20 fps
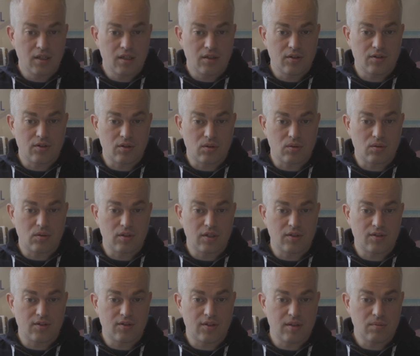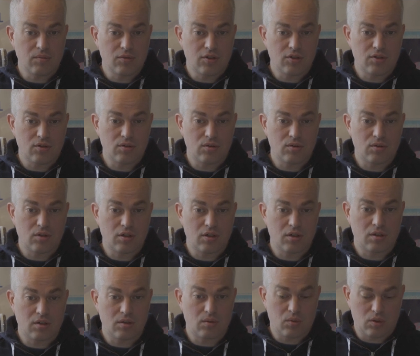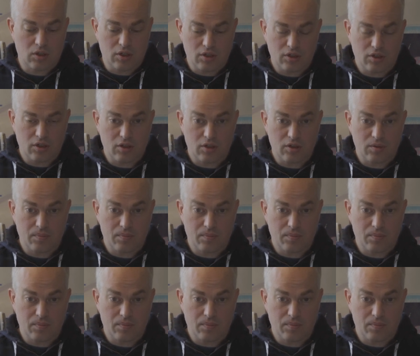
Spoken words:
So it seems to work.